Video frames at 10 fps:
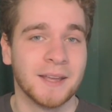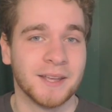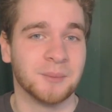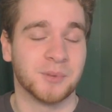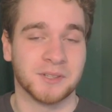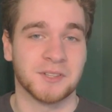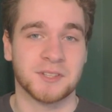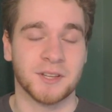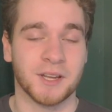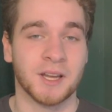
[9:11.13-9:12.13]
in
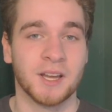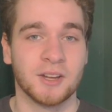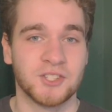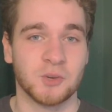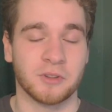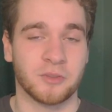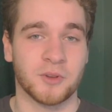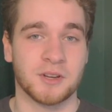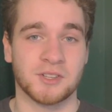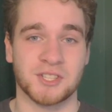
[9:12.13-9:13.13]
Bundesliga 2 or
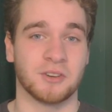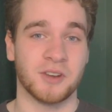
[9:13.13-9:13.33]
3 years ago.